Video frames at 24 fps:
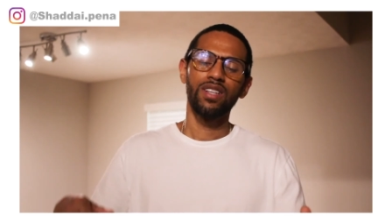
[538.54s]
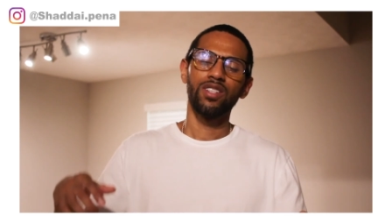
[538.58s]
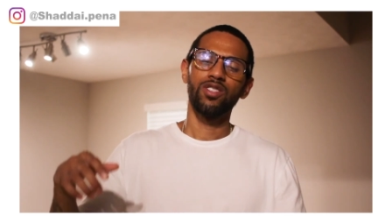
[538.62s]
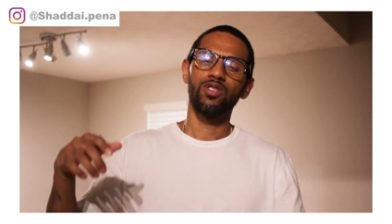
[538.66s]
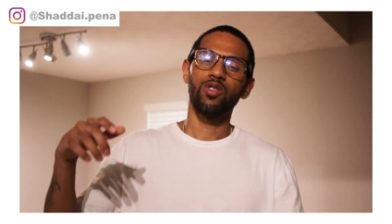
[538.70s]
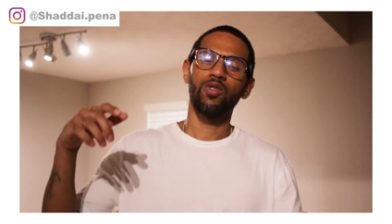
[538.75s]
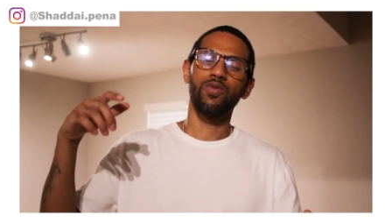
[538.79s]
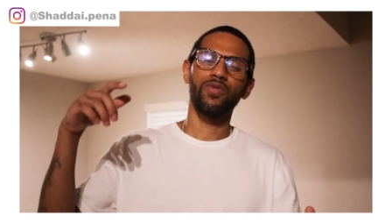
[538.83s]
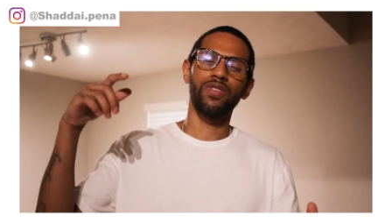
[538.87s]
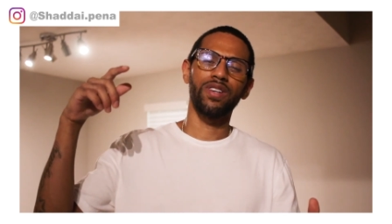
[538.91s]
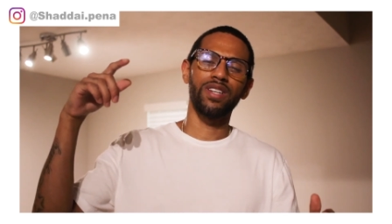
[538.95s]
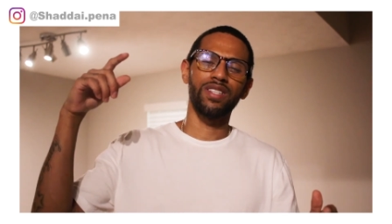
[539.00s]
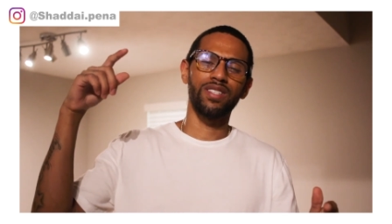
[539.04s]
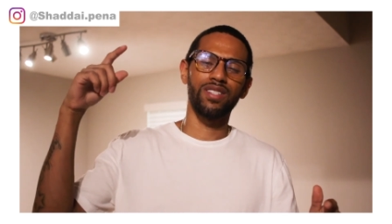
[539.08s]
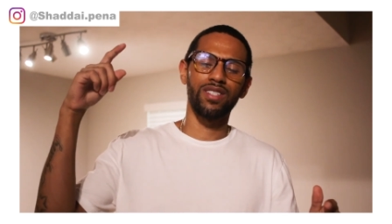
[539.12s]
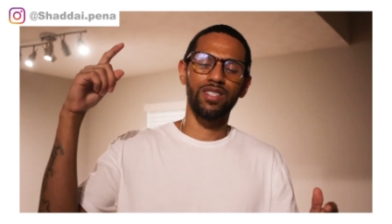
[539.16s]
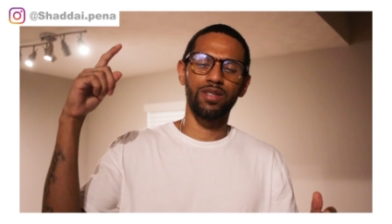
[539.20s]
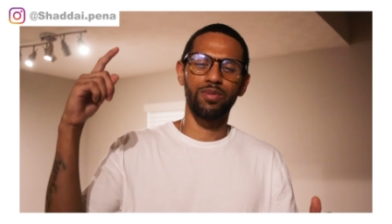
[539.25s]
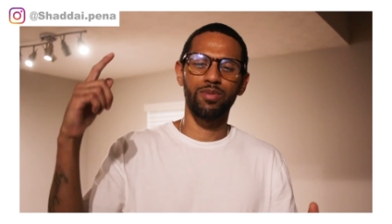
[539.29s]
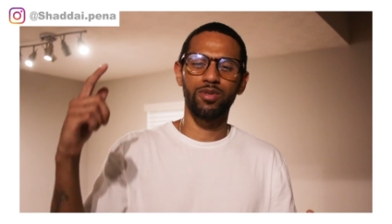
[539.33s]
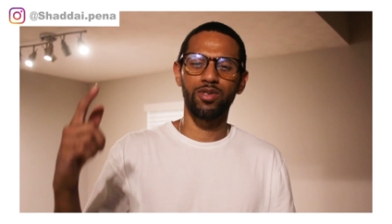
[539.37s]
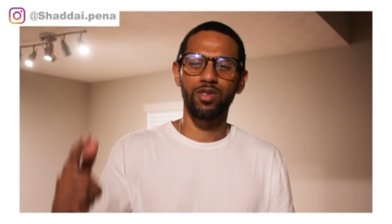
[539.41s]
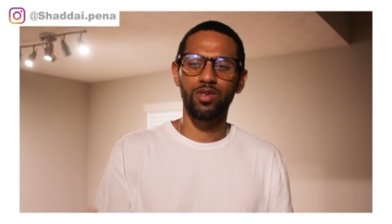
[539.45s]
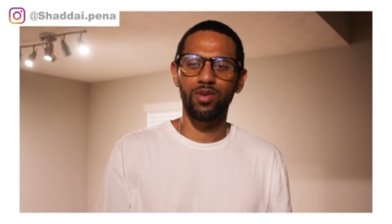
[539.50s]
Don't forget to
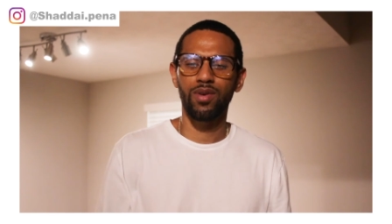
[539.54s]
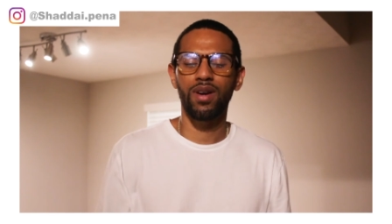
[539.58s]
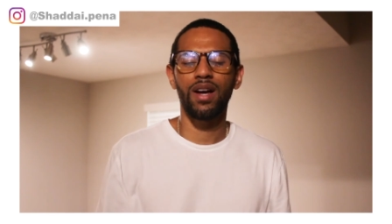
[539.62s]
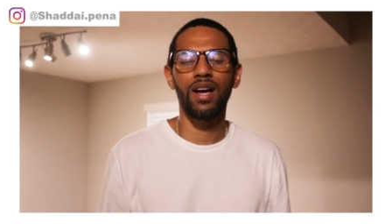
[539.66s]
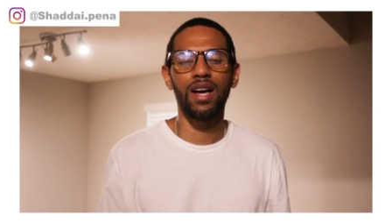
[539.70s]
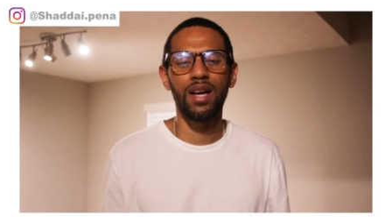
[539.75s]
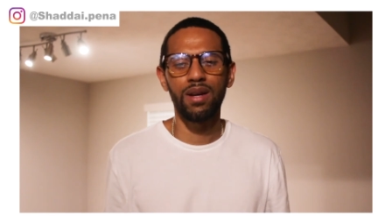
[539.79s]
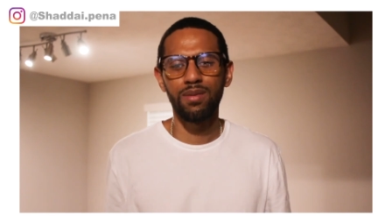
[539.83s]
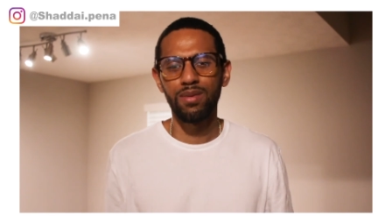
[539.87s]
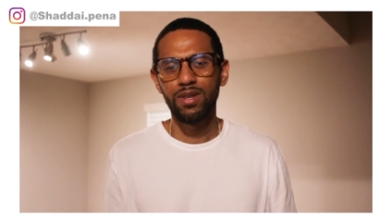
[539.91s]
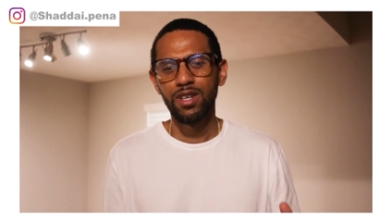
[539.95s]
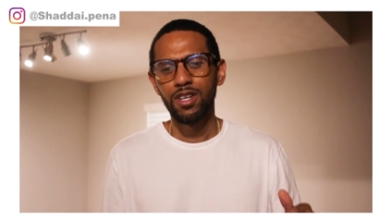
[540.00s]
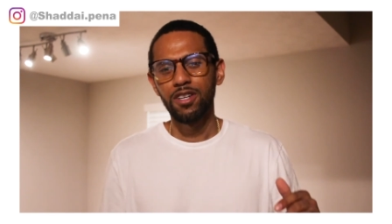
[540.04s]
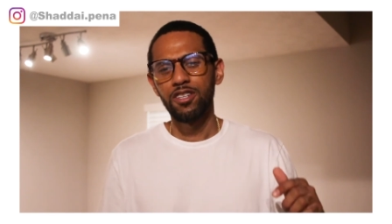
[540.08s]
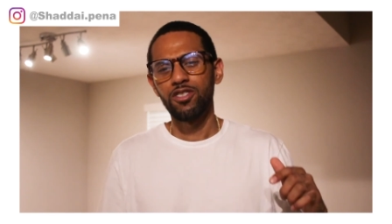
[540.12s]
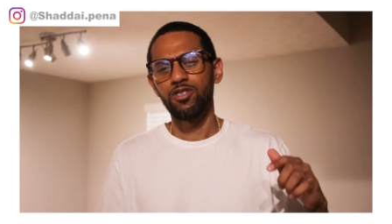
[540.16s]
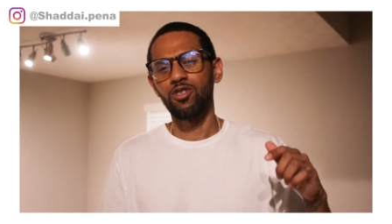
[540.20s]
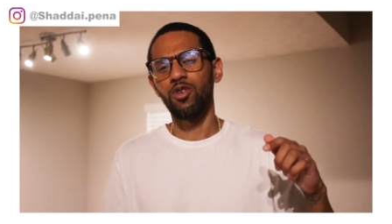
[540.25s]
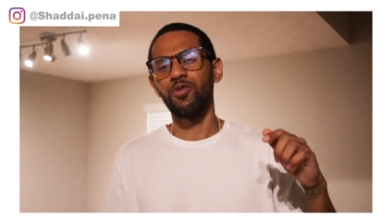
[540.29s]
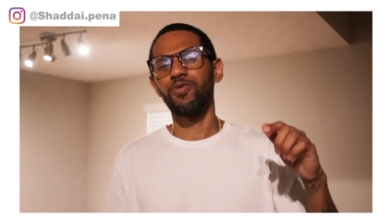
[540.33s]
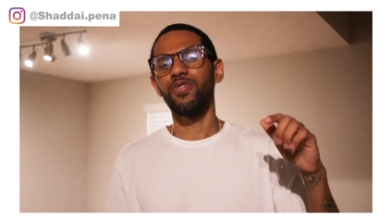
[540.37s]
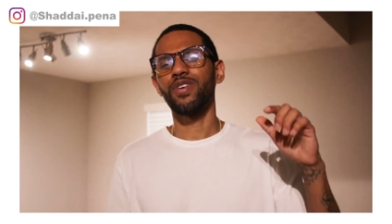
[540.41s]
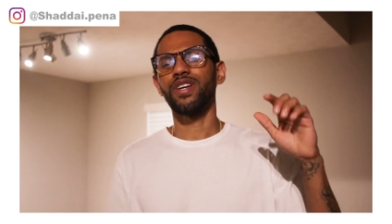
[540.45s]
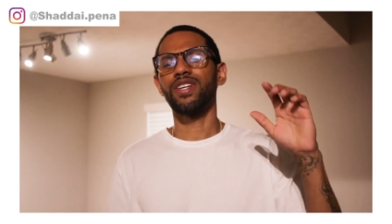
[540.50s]
subscribe.
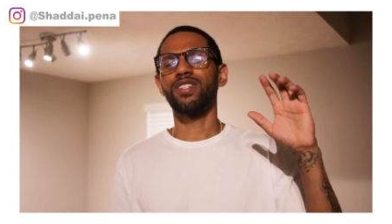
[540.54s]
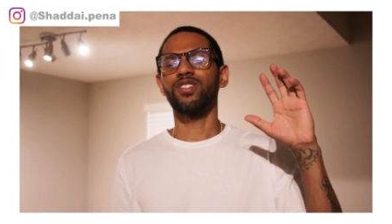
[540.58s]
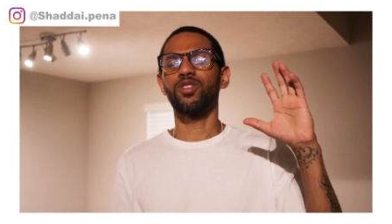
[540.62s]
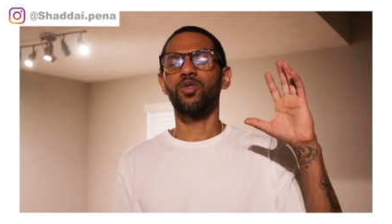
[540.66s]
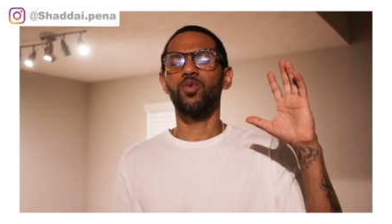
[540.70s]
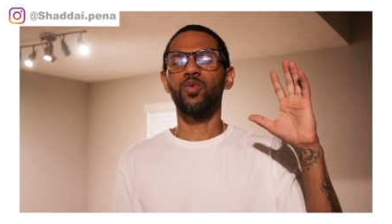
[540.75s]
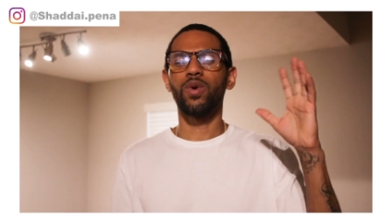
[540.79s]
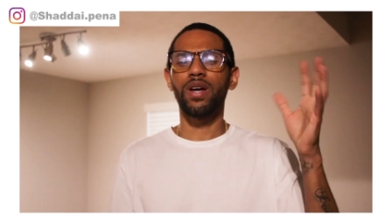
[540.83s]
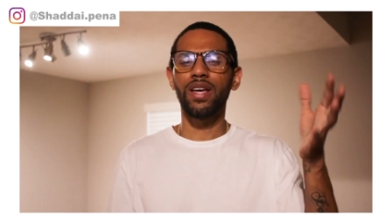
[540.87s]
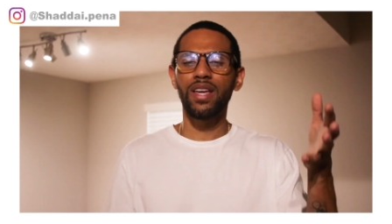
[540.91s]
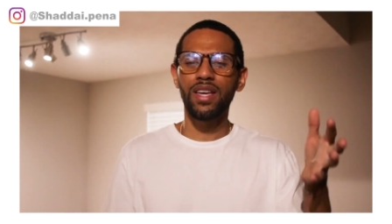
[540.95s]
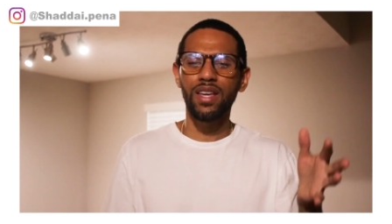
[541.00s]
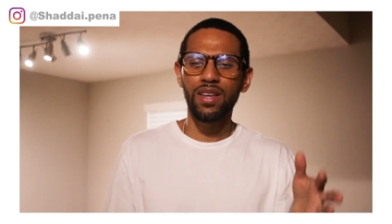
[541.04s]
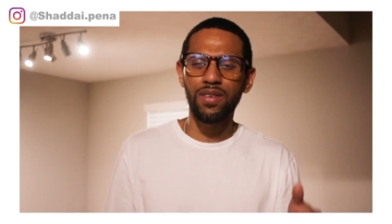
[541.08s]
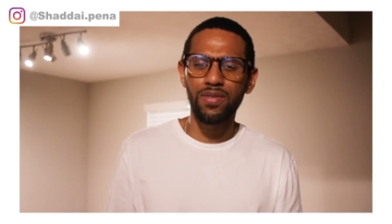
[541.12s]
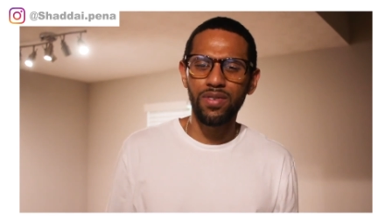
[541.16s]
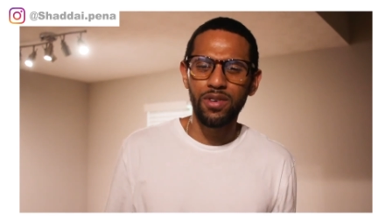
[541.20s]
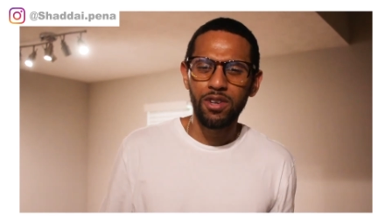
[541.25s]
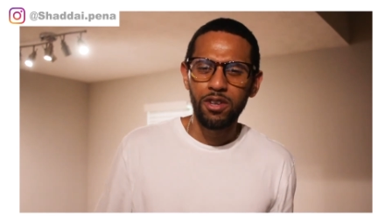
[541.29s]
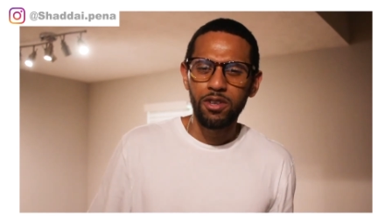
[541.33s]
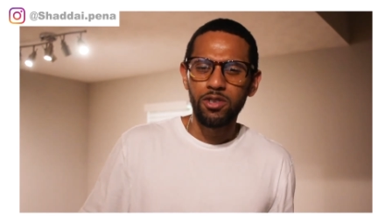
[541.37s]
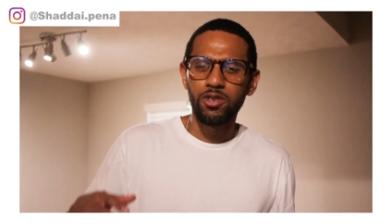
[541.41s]
Don't forget to wave.